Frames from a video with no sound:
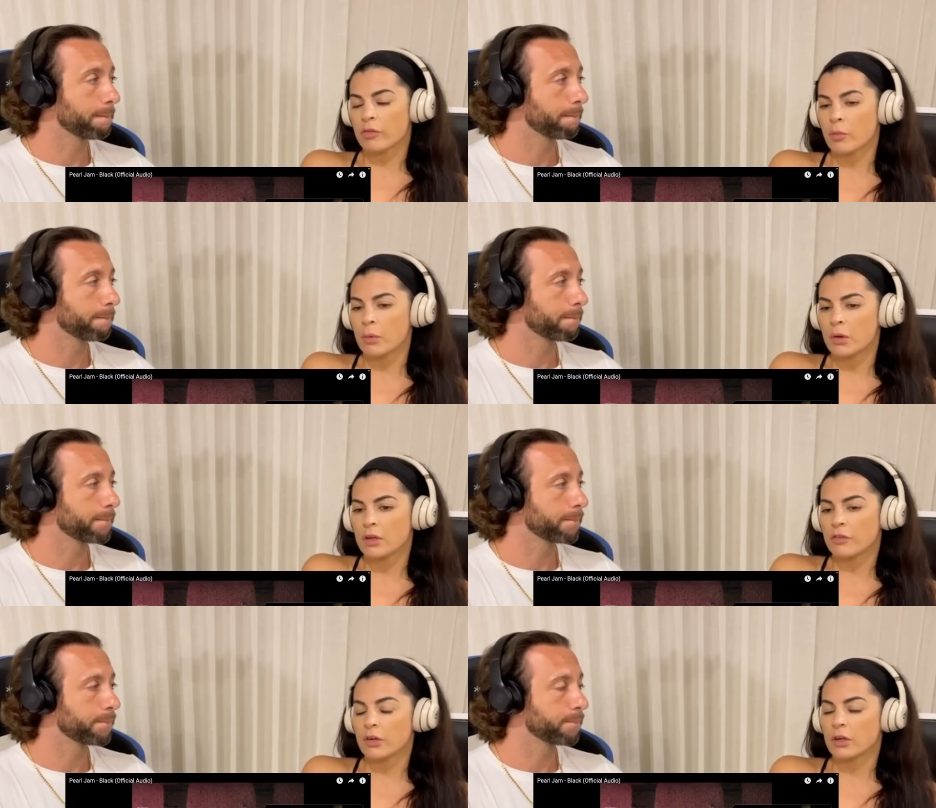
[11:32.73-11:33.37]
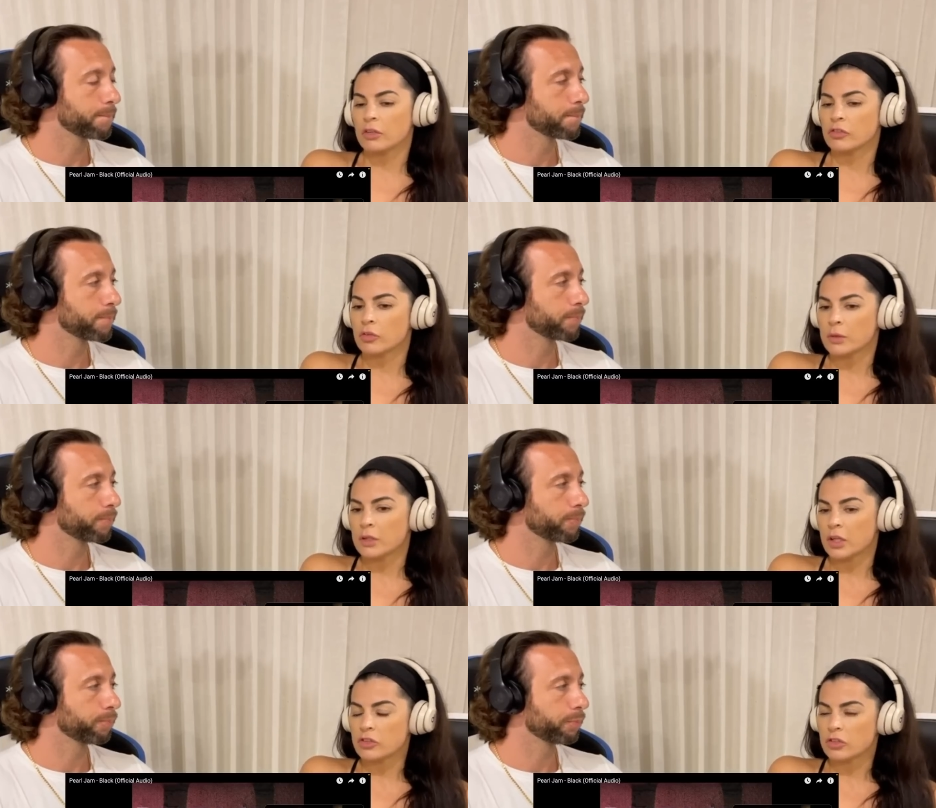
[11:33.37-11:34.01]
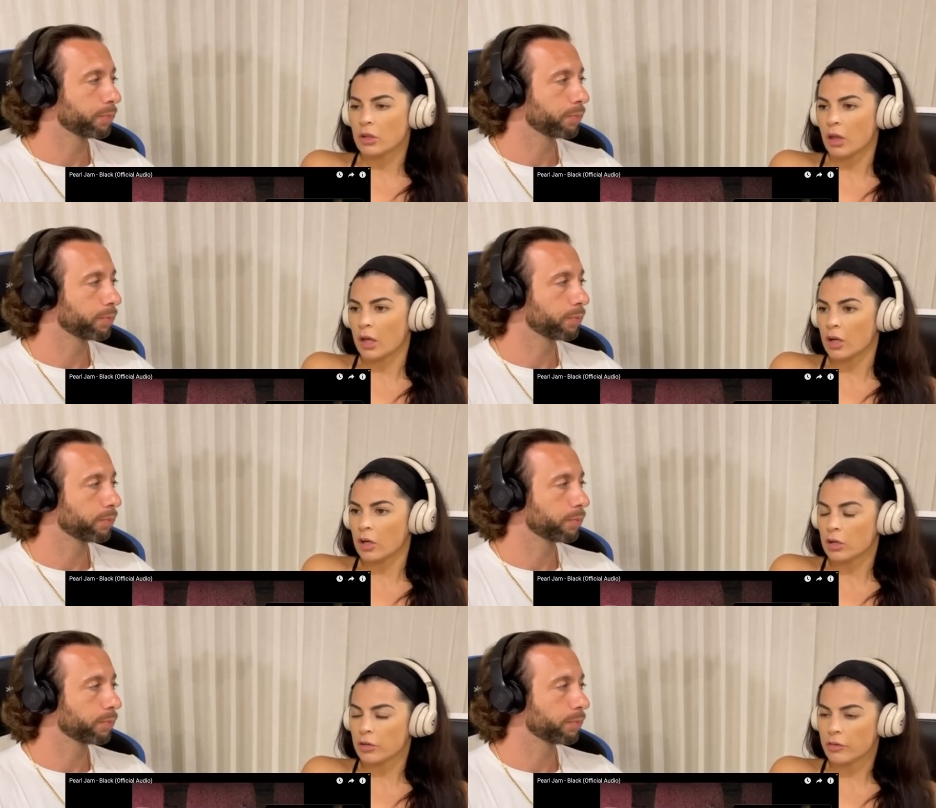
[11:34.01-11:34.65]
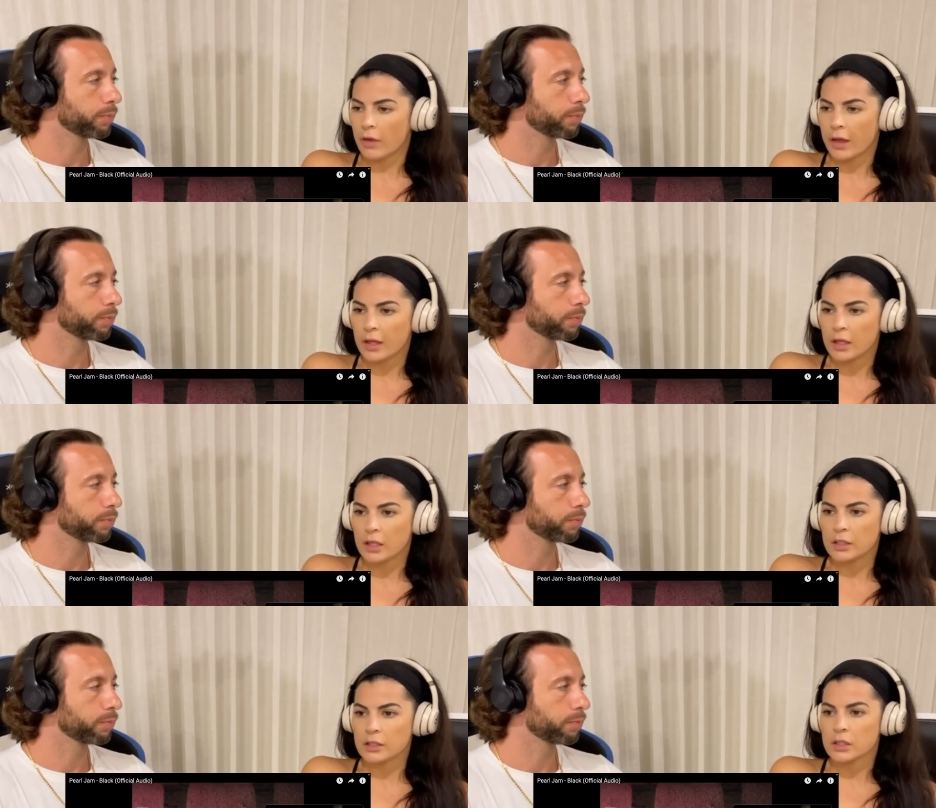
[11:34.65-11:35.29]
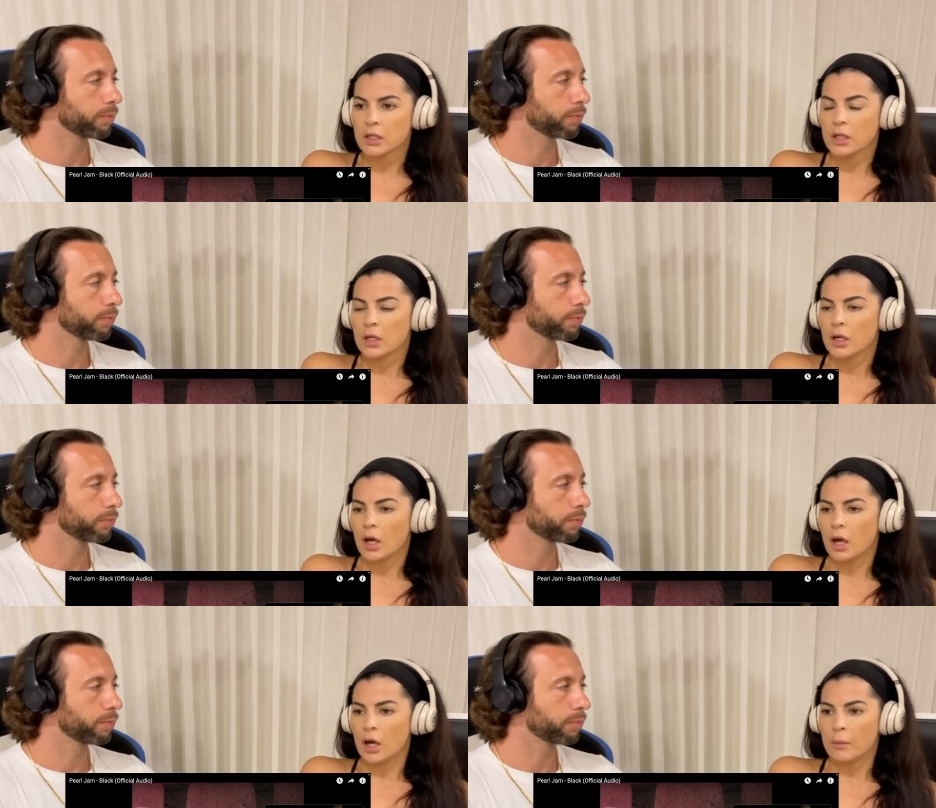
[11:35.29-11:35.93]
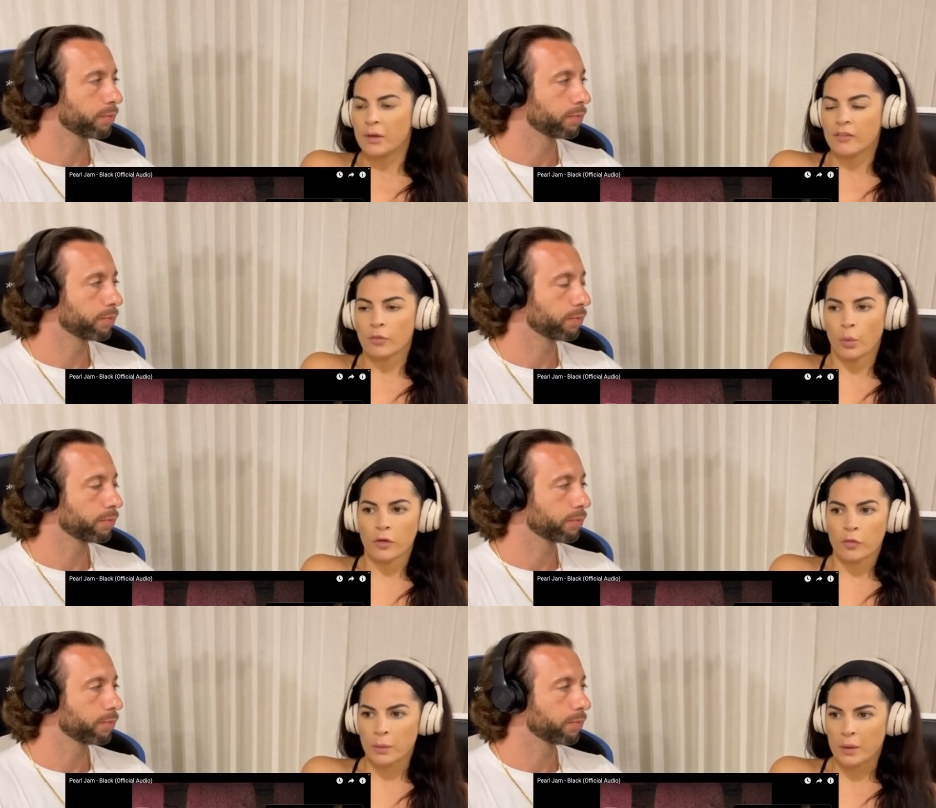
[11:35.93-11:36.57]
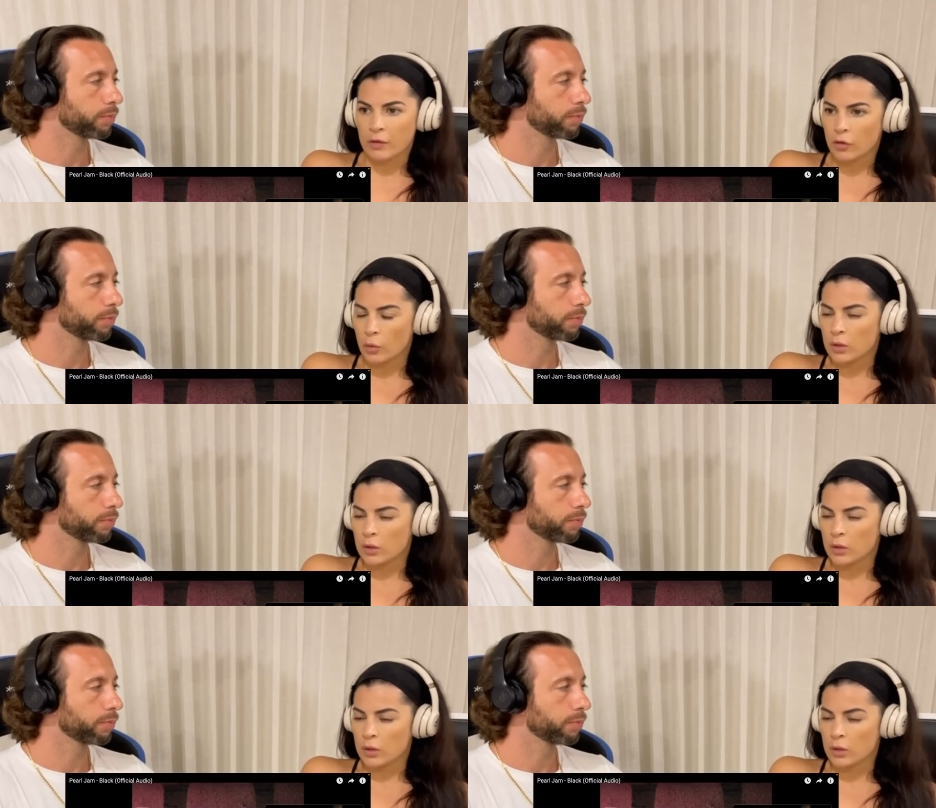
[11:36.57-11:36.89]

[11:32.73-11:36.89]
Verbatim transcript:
Speaker 1: so many different instrumentation layers and... his voice being so